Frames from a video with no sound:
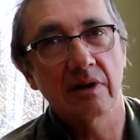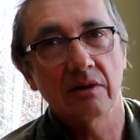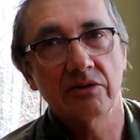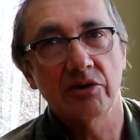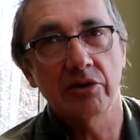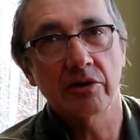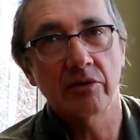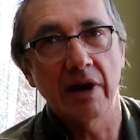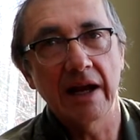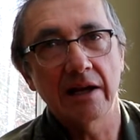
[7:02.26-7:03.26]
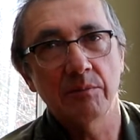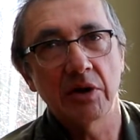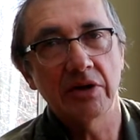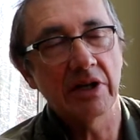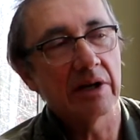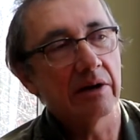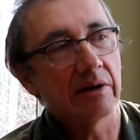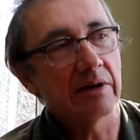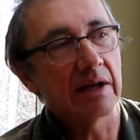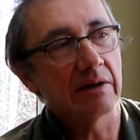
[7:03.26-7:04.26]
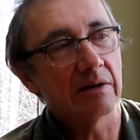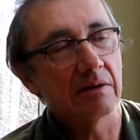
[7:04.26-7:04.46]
it'll turn gray in about a year, and then